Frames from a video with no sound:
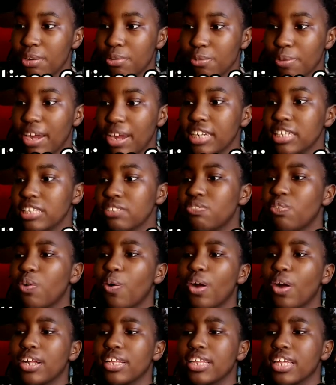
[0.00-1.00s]
Ranked
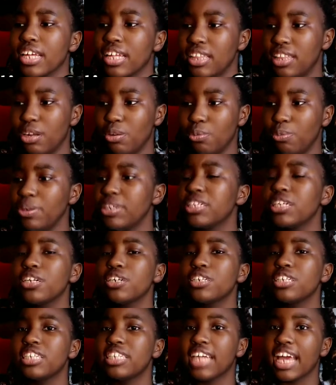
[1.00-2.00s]
4th, the
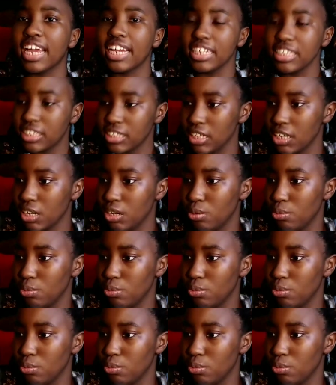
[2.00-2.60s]
Wizard Saint